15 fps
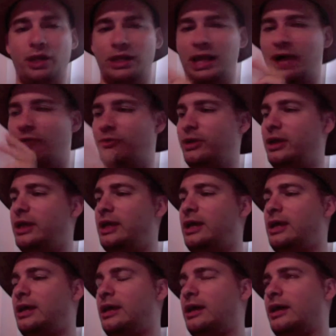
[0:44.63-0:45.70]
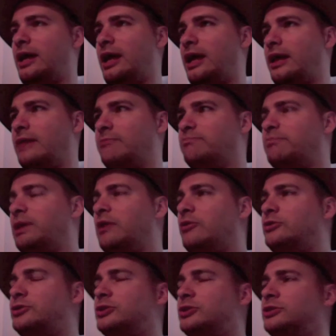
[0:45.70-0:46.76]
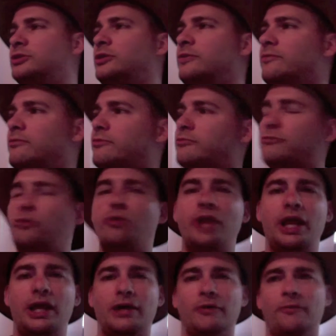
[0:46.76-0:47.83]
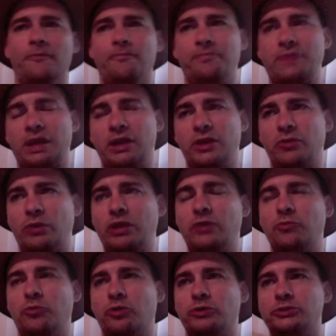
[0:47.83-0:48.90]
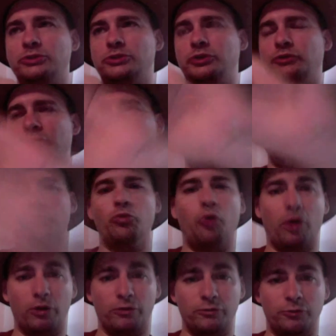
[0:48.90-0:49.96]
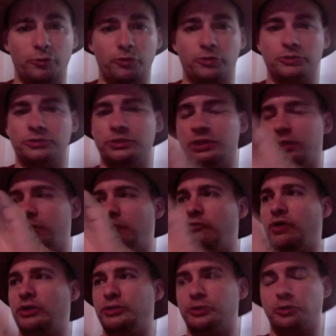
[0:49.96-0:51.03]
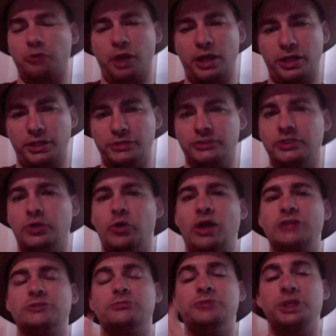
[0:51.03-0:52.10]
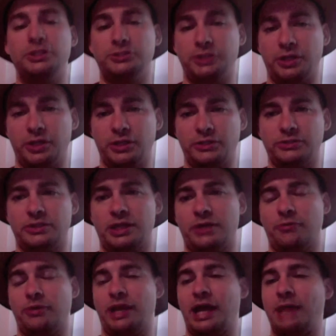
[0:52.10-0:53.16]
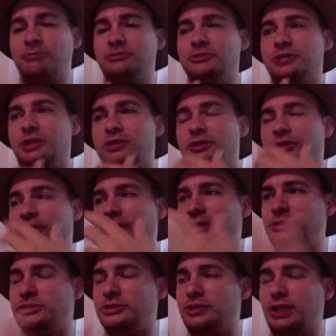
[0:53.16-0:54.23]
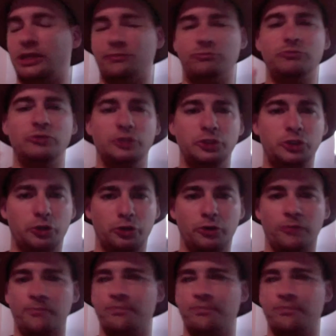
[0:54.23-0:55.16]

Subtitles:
Now, a Belgian fruit ale, the way that works is you've got your water, of course, and you've got your grains, and you add some yeast into this. Now, what happens is that the yeast and sugar.